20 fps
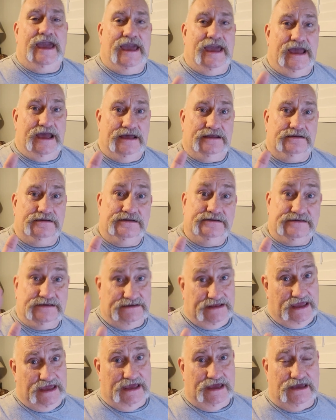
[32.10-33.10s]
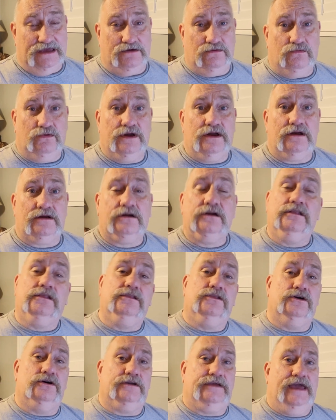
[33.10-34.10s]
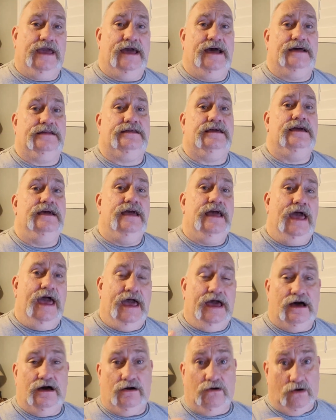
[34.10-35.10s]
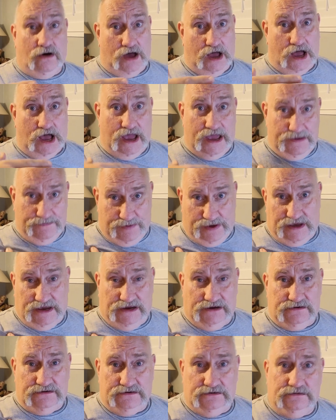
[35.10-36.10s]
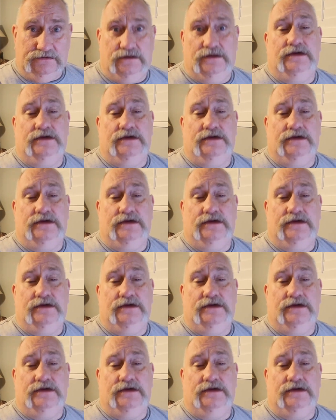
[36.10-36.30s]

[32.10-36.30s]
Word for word: And today we are going to look at how I paint